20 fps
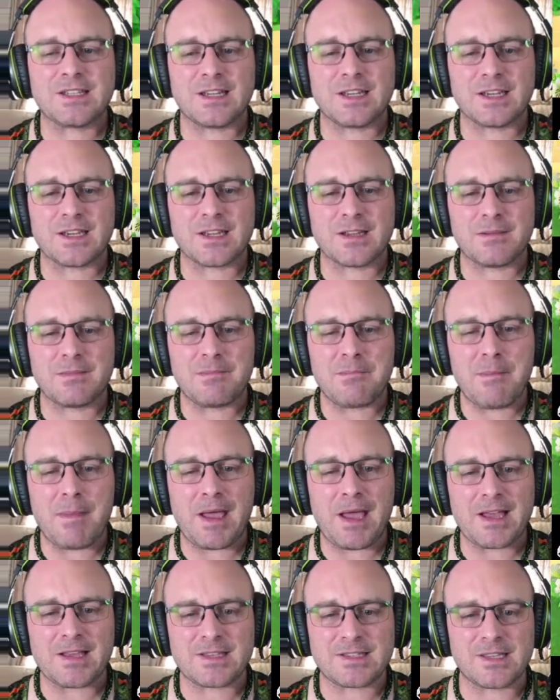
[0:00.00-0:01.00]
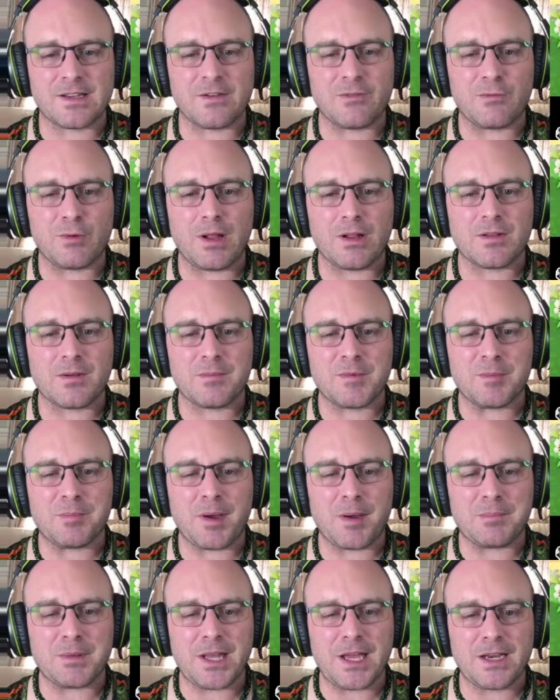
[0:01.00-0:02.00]
massive Welcome to
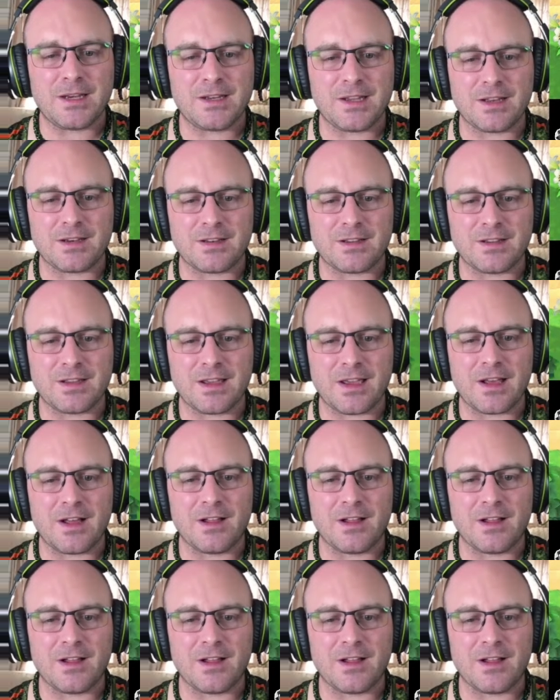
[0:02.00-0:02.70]
Puplandia decal.